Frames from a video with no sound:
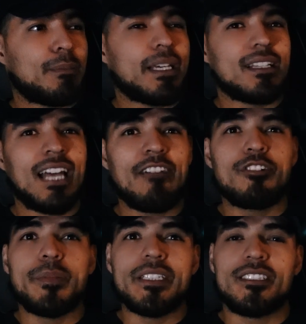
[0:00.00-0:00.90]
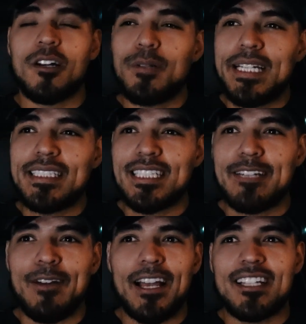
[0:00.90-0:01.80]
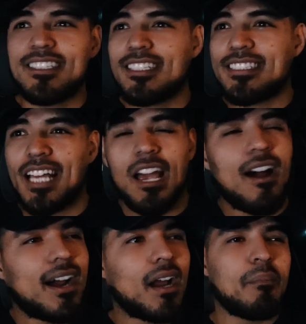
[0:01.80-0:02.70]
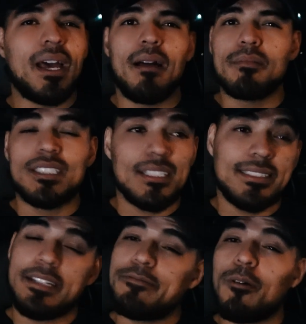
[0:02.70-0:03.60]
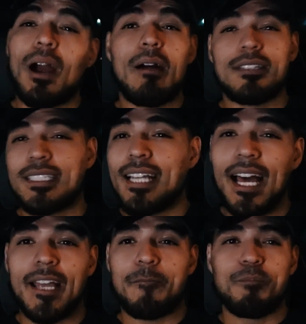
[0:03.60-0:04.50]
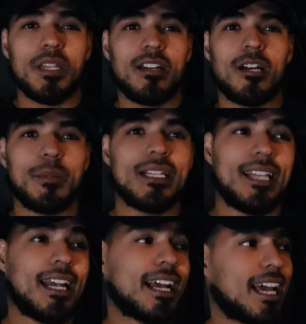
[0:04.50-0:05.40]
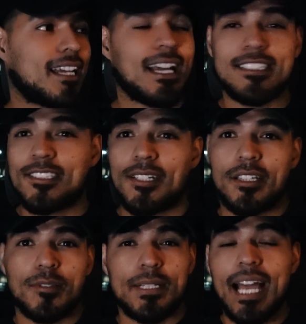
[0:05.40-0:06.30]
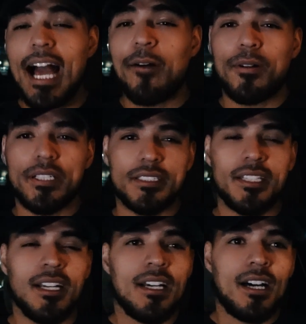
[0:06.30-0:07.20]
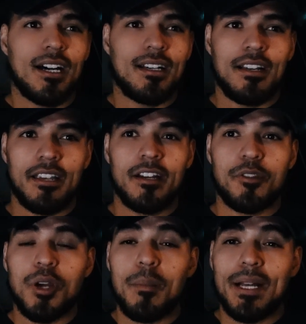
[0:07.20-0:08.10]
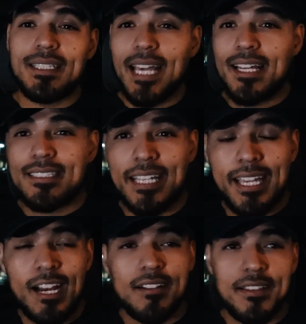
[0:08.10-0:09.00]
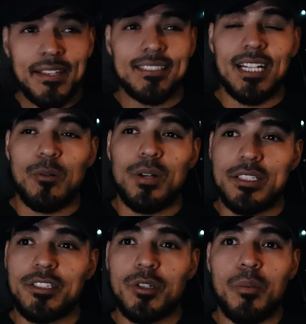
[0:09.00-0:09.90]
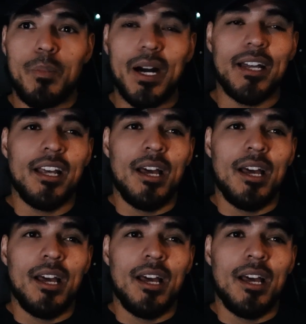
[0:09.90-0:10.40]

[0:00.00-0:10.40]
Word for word: be life would be so easy if I could just say, "All right, man, I'm just going to sleep 4 hours a night." You know what I mean? Then I get an extra 3 hours uh, you know, throughout my day to take care of the things that I want to do. But